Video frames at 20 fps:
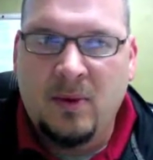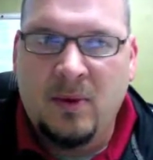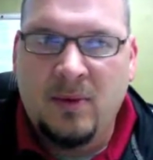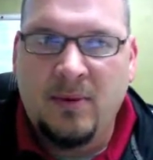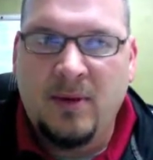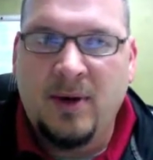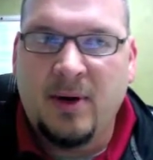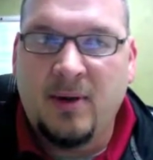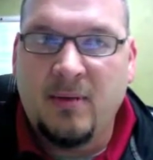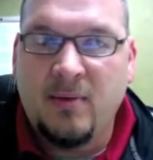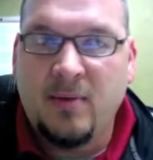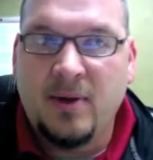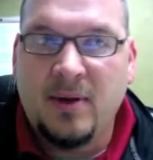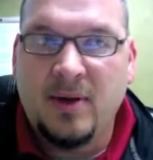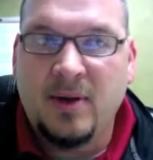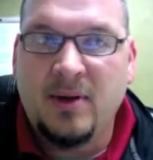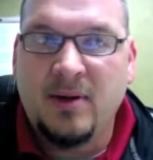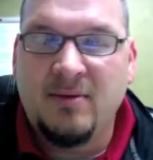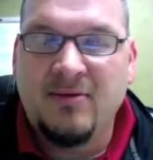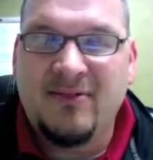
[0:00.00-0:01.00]
that are really
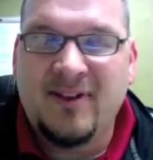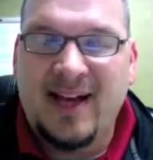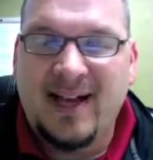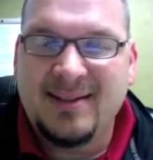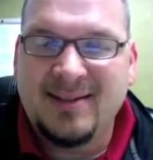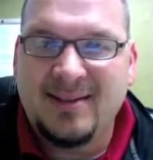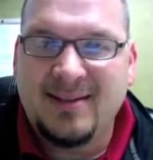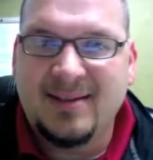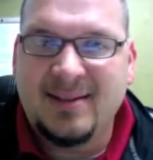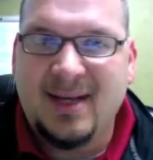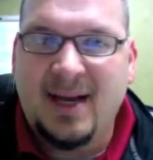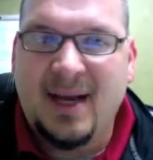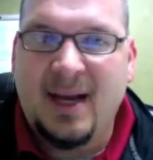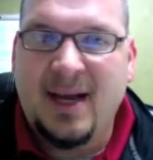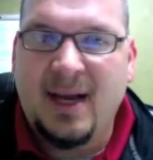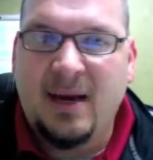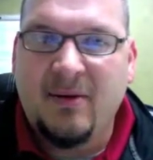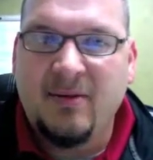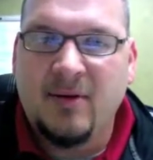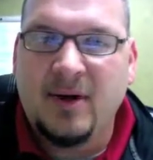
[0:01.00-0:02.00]
good facets to
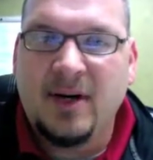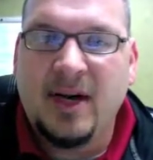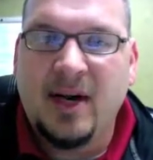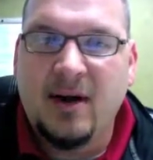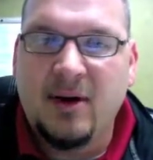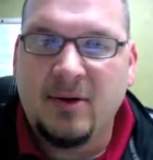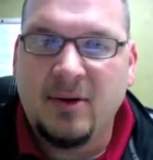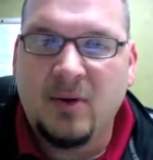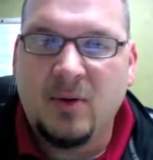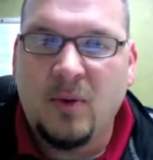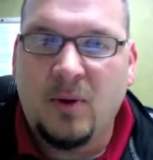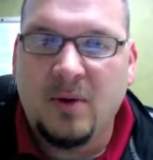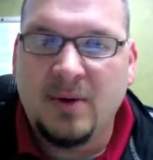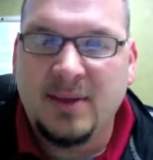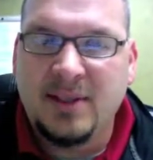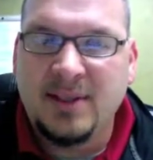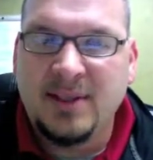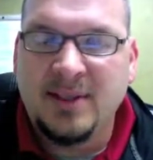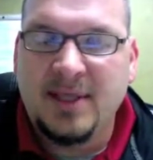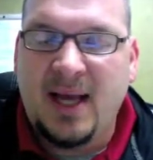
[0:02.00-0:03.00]
have, or character
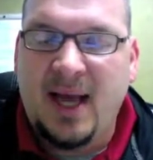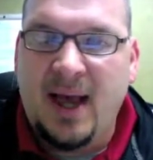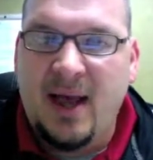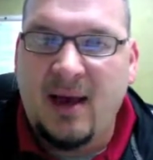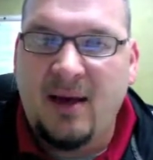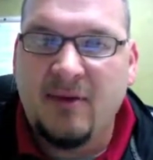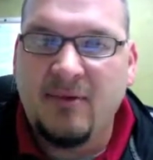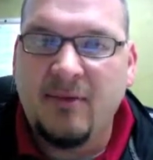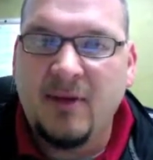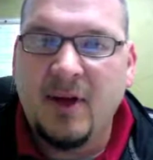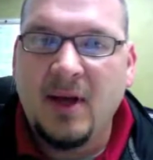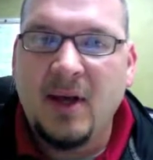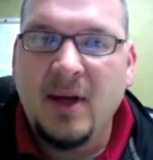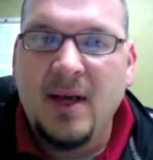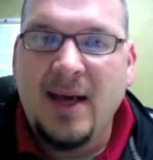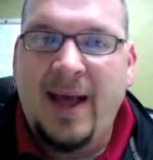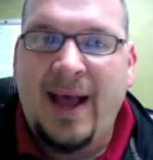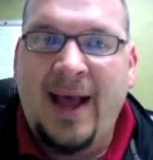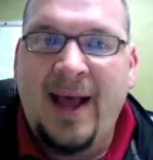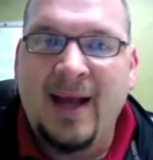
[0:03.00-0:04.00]
qualities to have
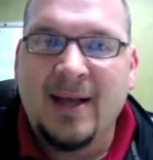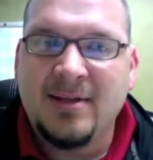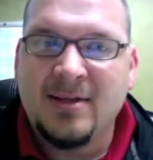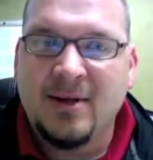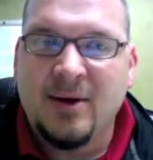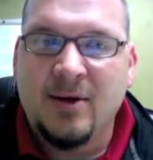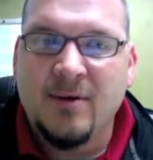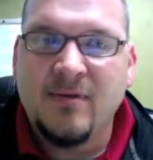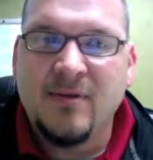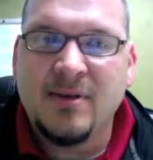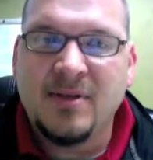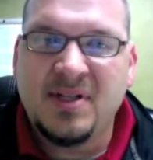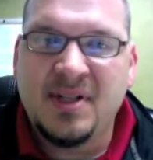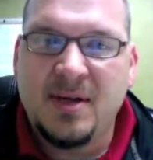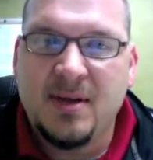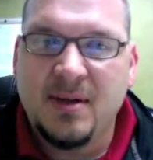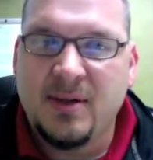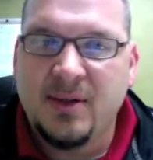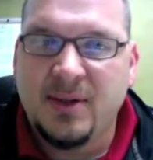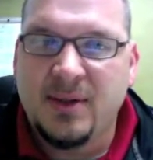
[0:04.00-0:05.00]
as an
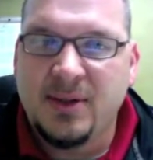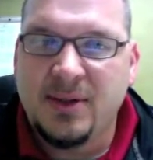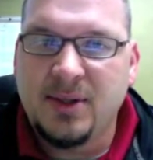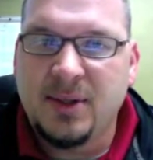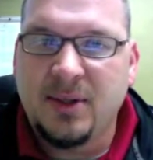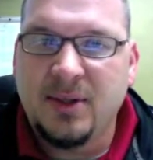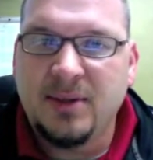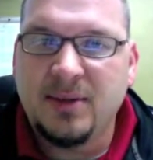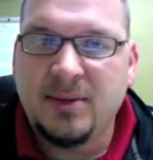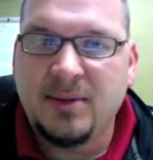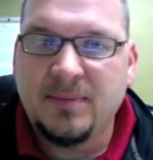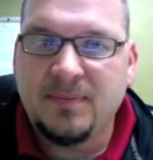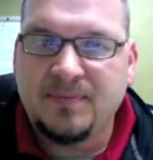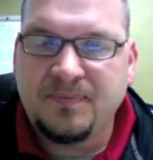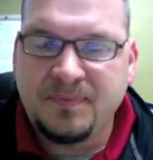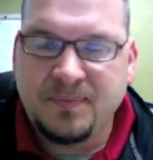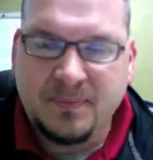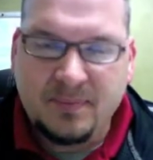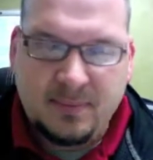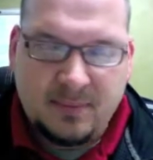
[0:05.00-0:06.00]
overseer in the church.
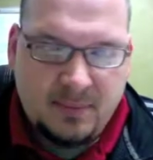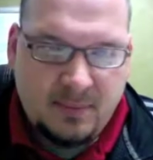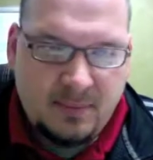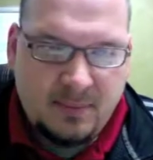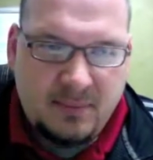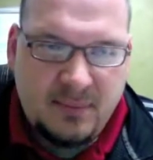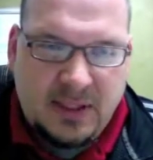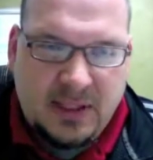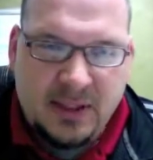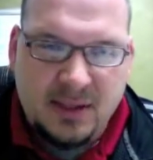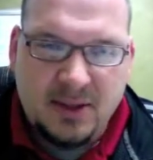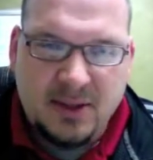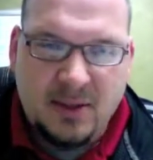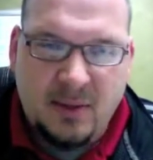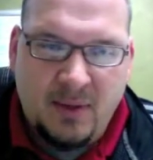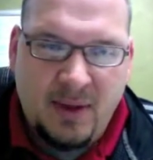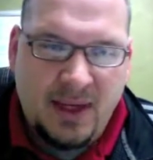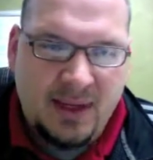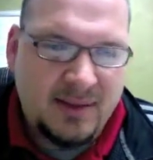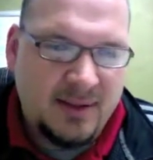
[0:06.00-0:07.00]
And so
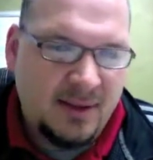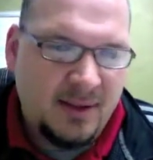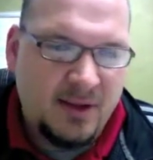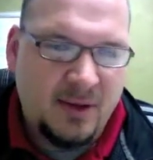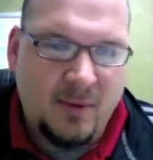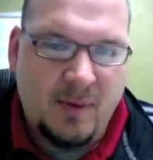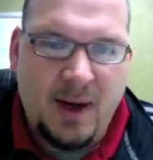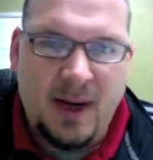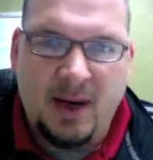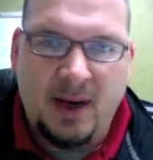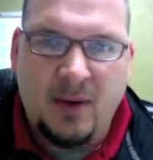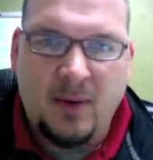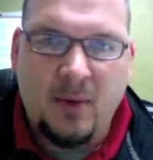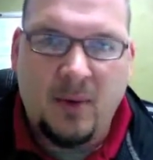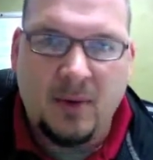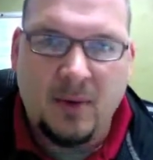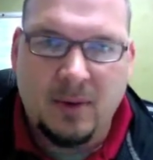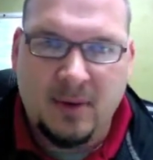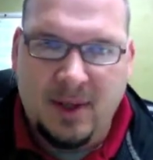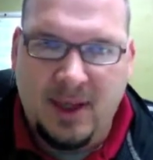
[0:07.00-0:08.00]
that's a direct
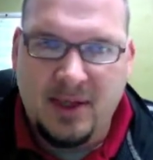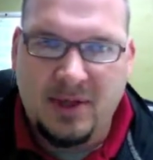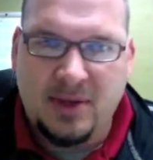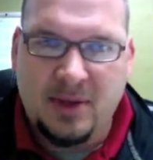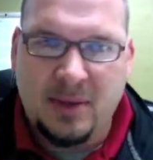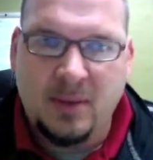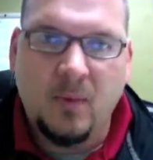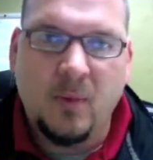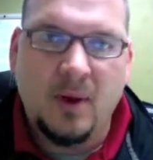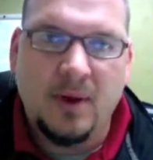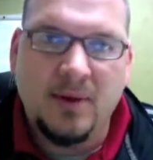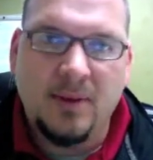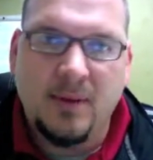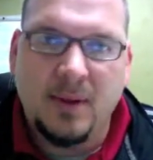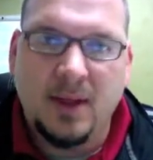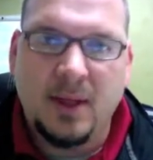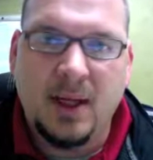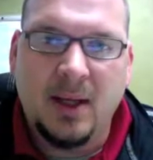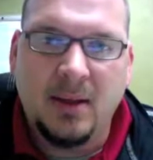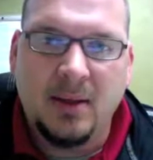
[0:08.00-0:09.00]
correlation one to
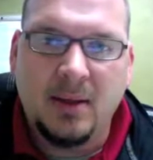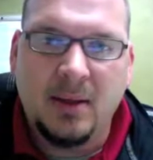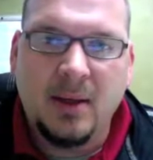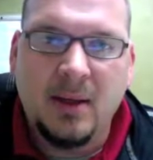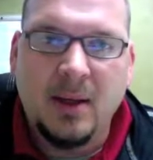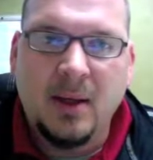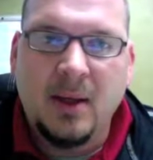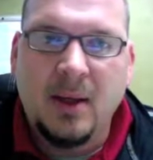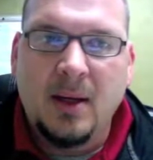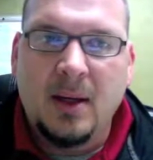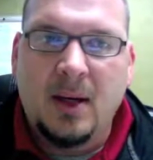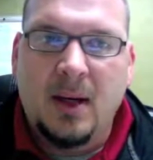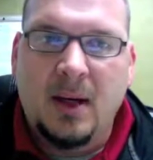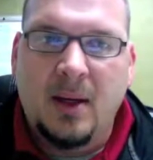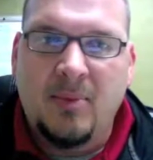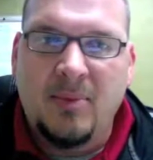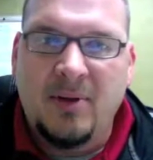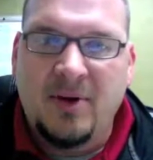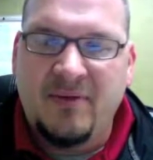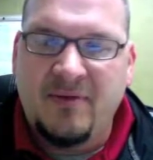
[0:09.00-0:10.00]
another.
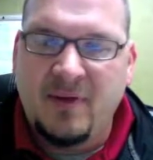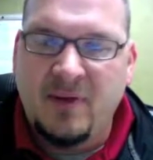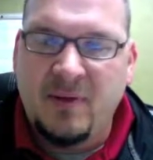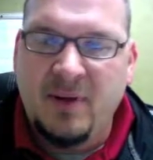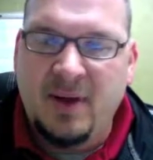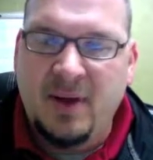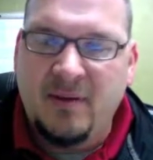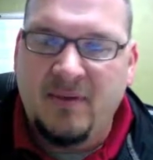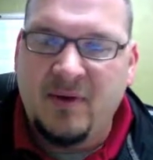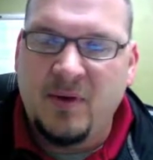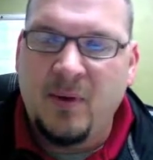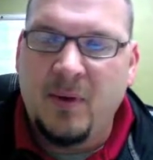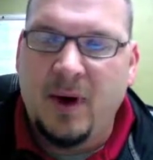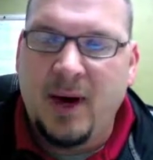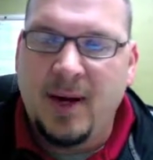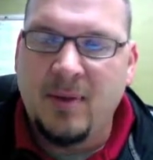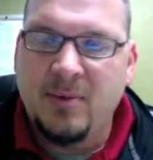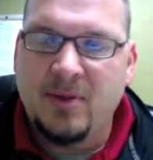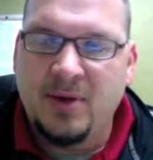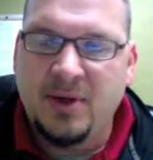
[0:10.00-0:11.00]
If you are
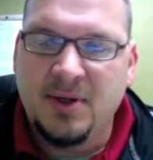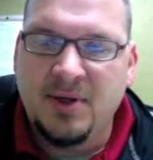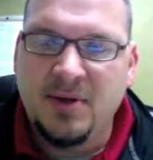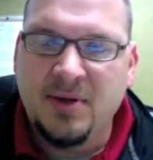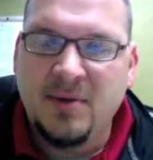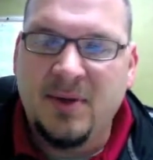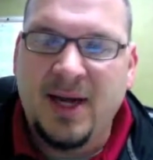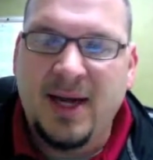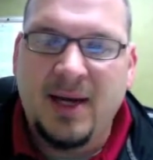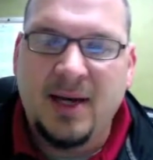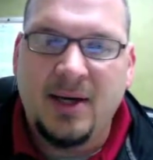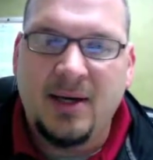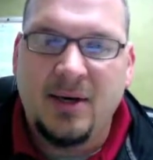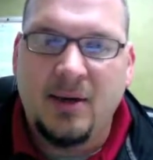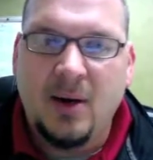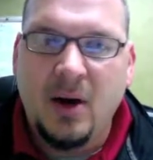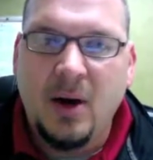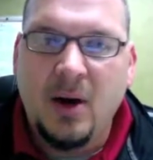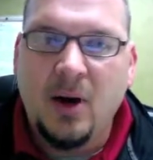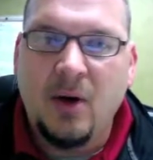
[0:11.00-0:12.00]
able to do that in
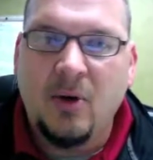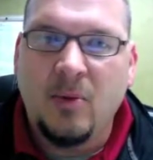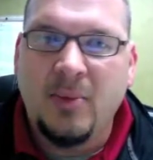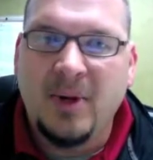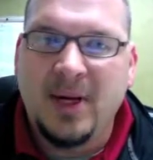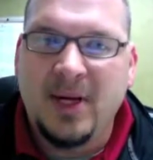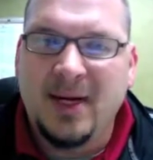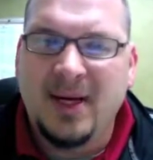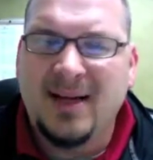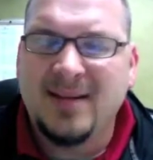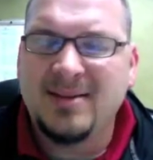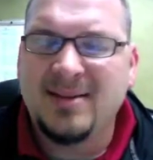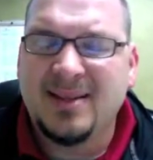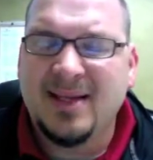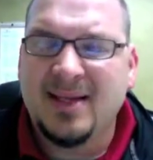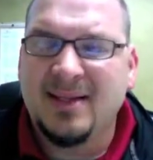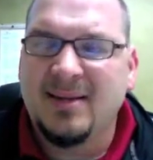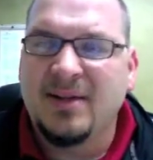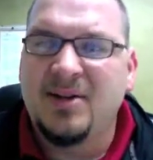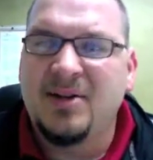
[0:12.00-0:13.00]
your home, and not
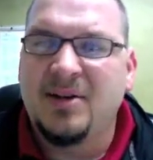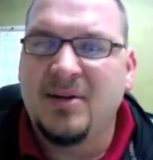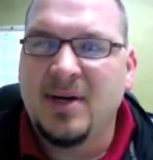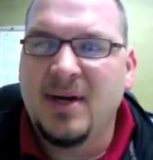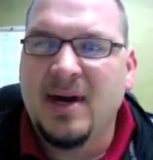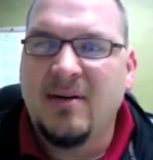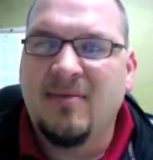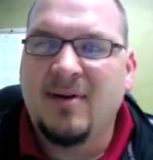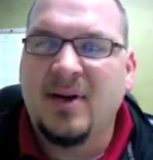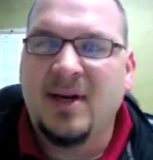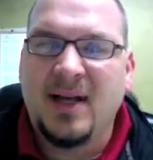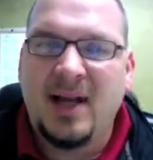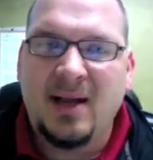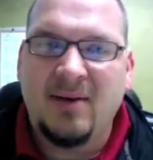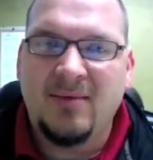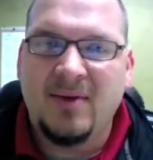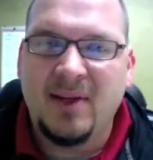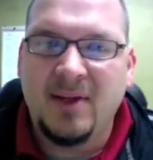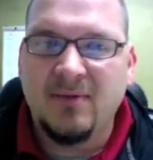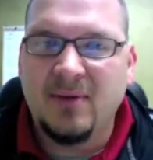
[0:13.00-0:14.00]
saying that you're never going to
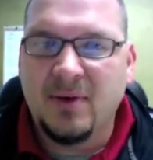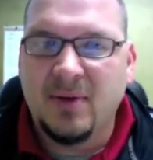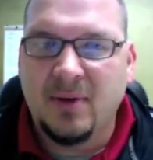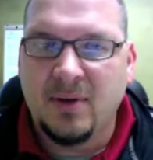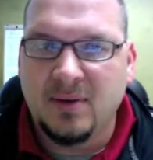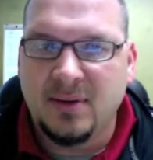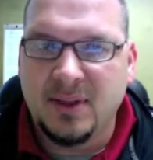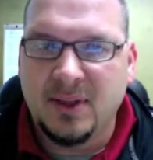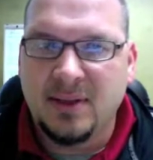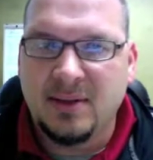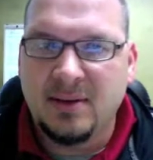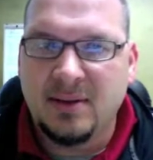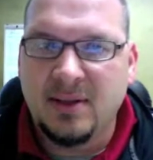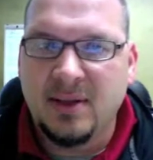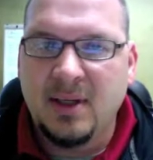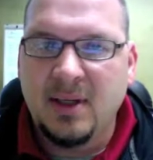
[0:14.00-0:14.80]
have difficulties,